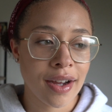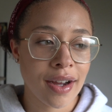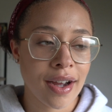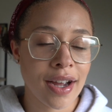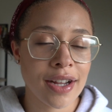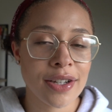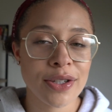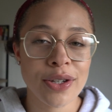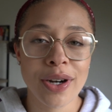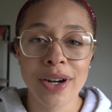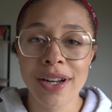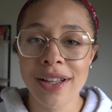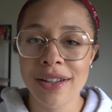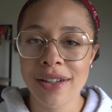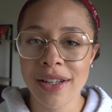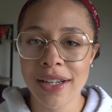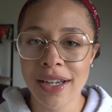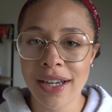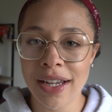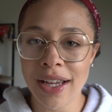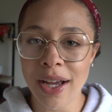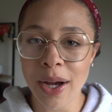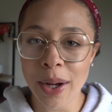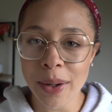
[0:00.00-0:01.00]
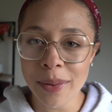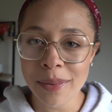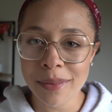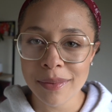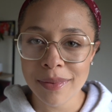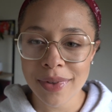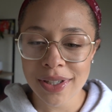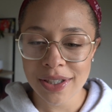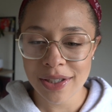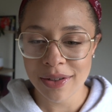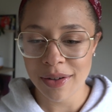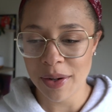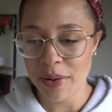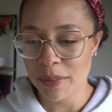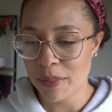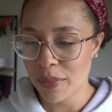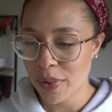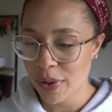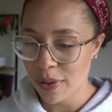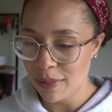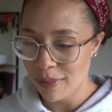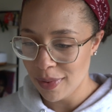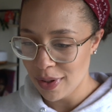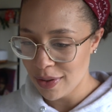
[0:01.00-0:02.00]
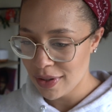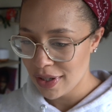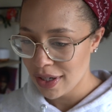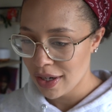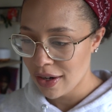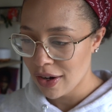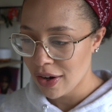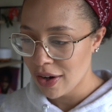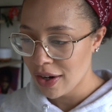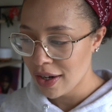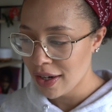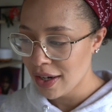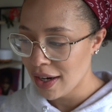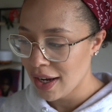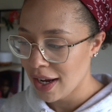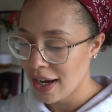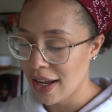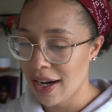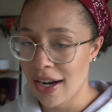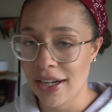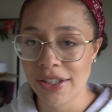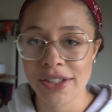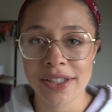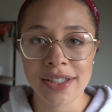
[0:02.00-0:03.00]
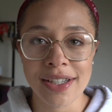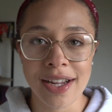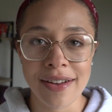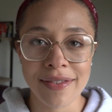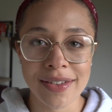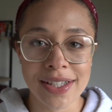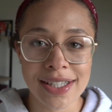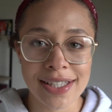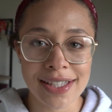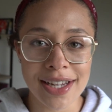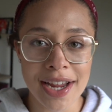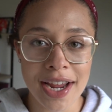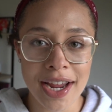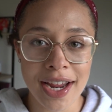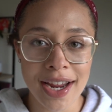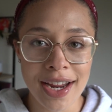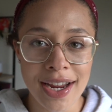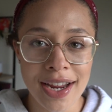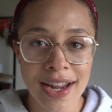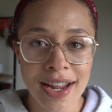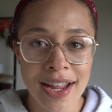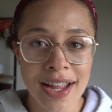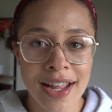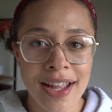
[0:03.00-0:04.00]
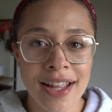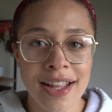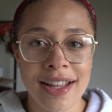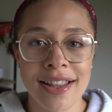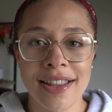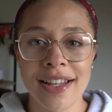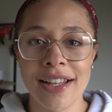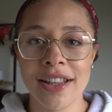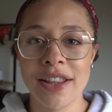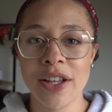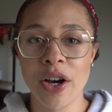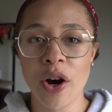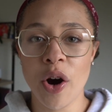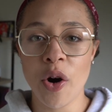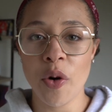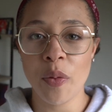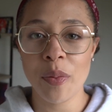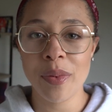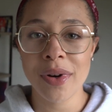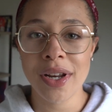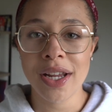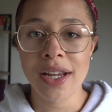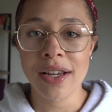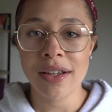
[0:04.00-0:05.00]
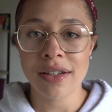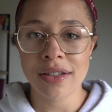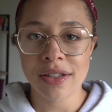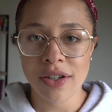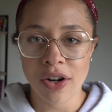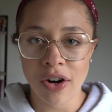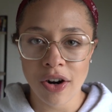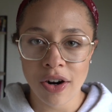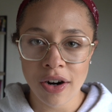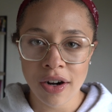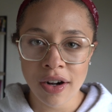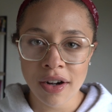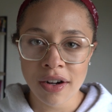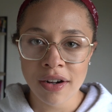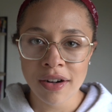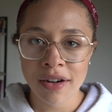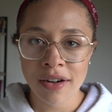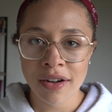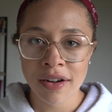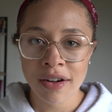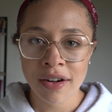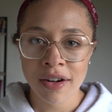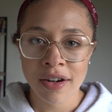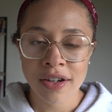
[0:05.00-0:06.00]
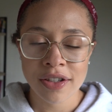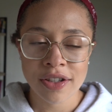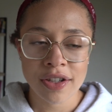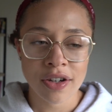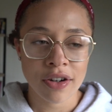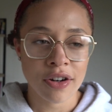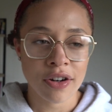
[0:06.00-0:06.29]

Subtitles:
I started cleaning up and so I put music on and I just have to say that the opening guitar to